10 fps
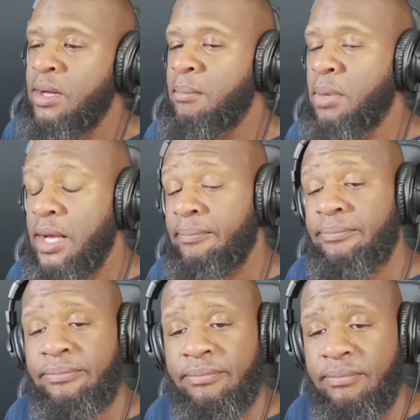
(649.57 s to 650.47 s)
But
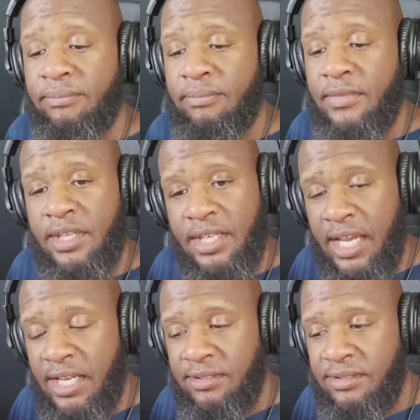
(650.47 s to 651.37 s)
in any
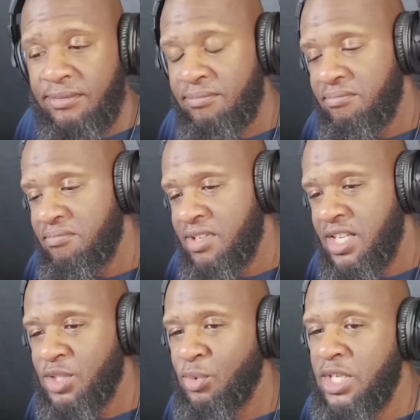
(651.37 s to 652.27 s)
case, it
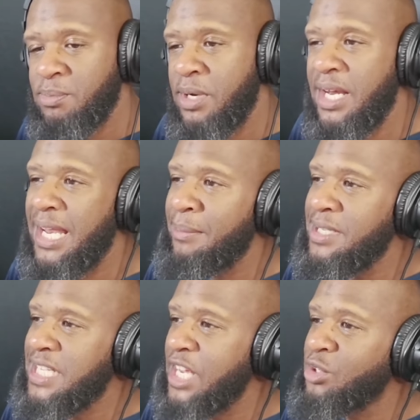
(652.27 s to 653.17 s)
is what it is. But let me
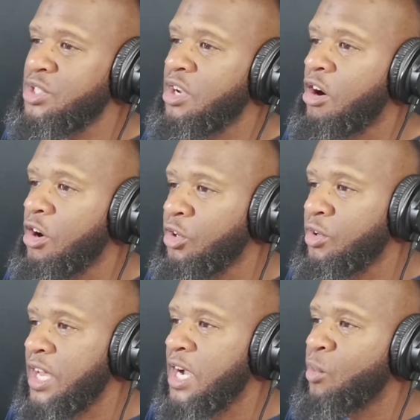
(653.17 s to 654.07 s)
take you to the article
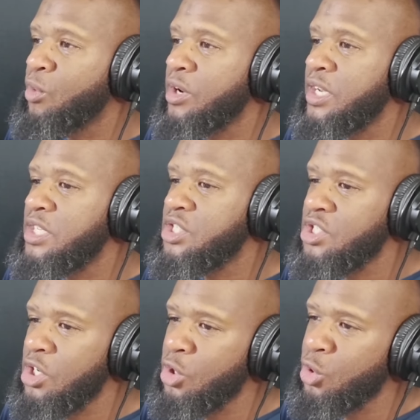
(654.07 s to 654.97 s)
now where it
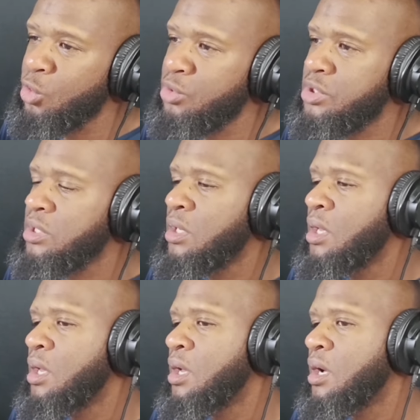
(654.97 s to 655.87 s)
shows
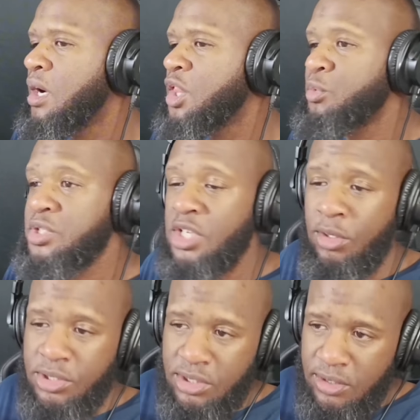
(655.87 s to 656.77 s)
uh, the
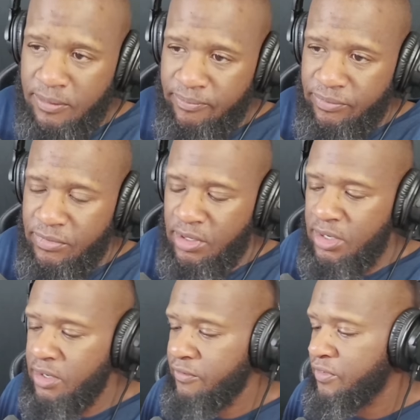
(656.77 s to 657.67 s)
result
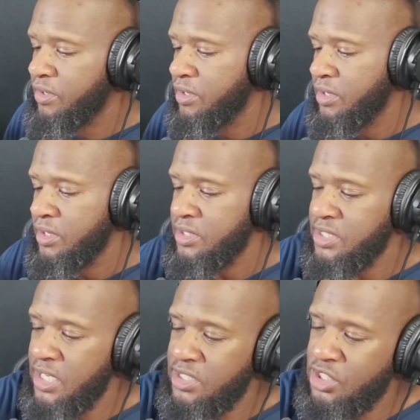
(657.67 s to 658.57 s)
of
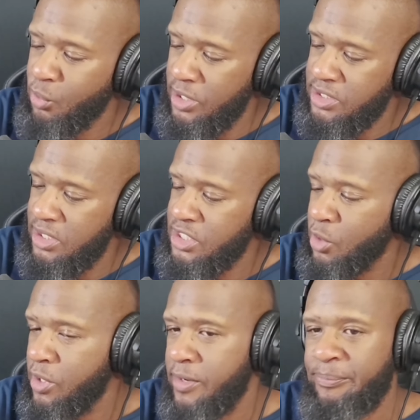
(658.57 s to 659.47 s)
said situation. Let's go
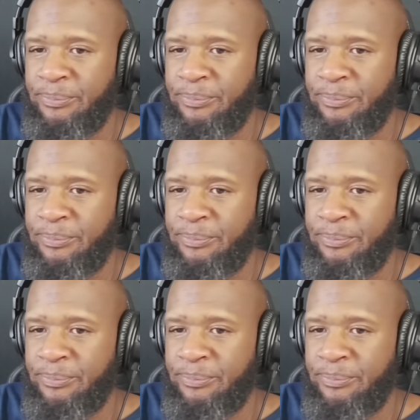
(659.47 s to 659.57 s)
here.